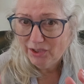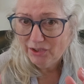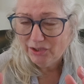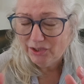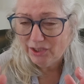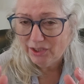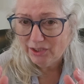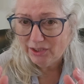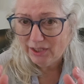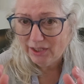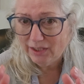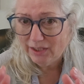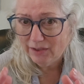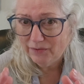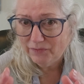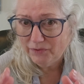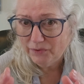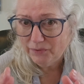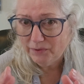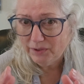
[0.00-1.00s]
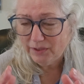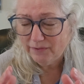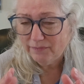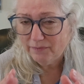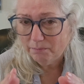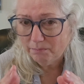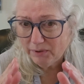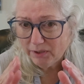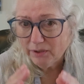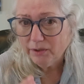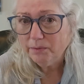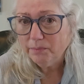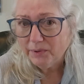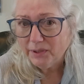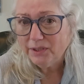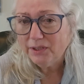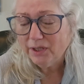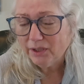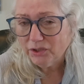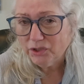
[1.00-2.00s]
then they give you an even bigger
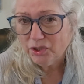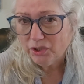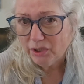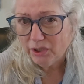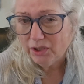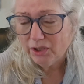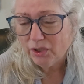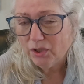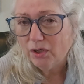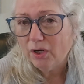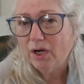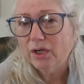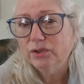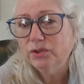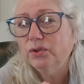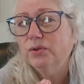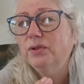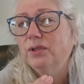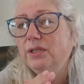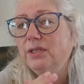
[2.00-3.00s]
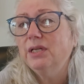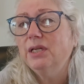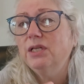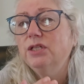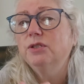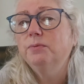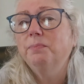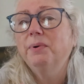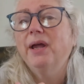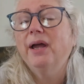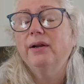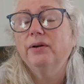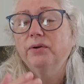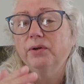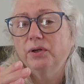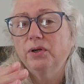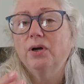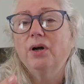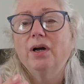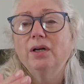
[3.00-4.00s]
reduction in the cost. So then each
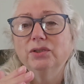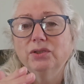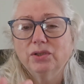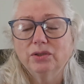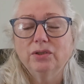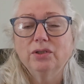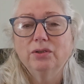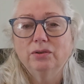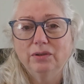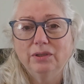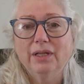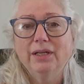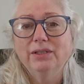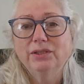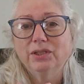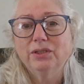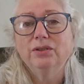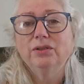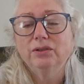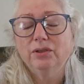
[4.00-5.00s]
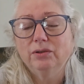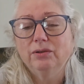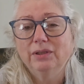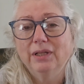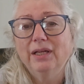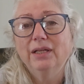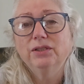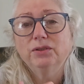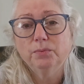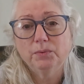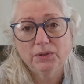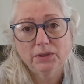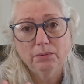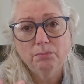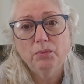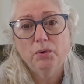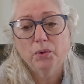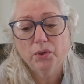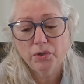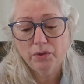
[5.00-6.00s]
pattern costs a little less and a little less with the
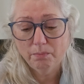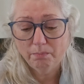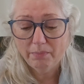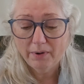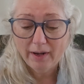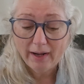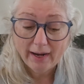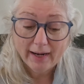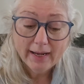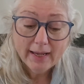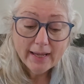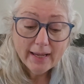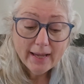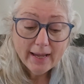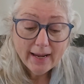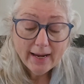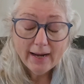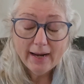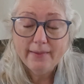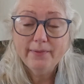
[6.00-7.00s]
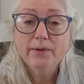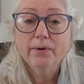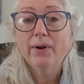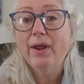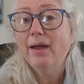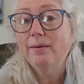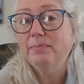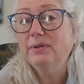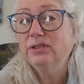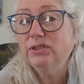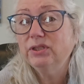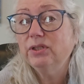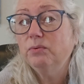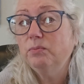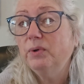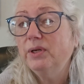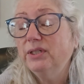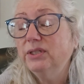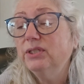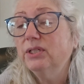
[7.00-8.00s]
more you buy. And there have been some
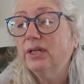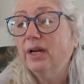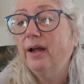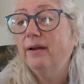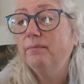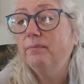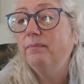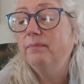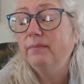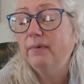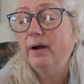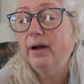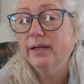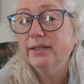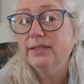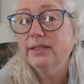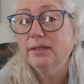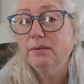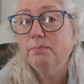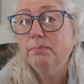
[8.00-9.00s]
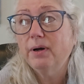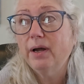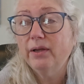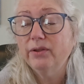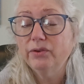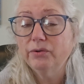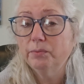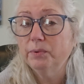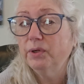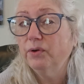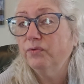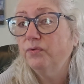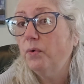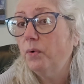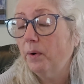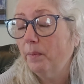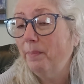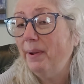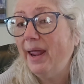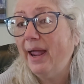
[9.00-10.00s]
weeks that I did buy 3 or
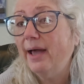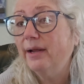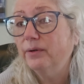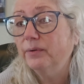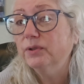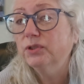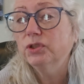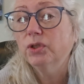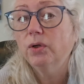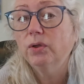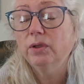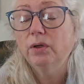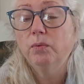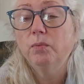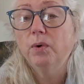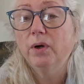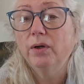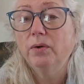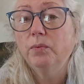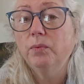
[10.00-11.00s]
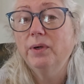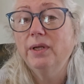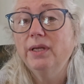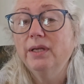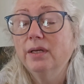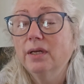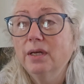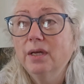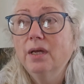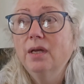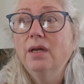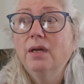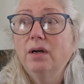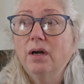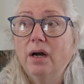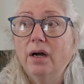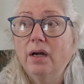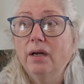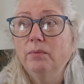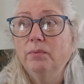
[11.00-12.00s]
4 patterns all in one week.
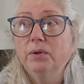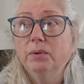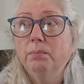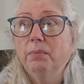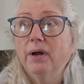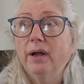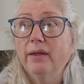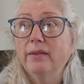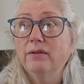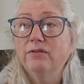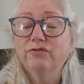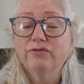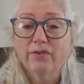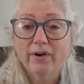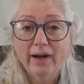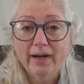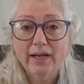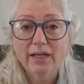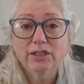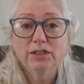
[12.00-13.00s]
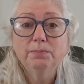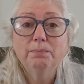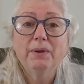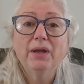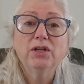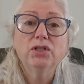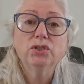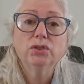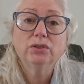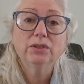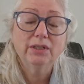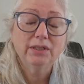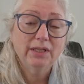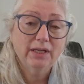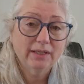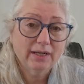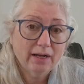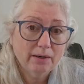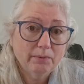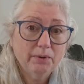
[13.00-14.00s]
I would buy the Friday special, and
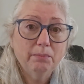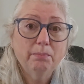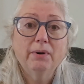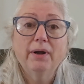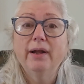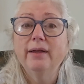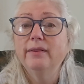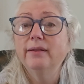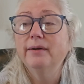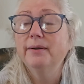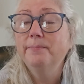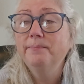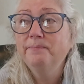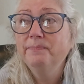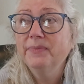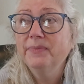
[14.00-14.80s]
then I would buy a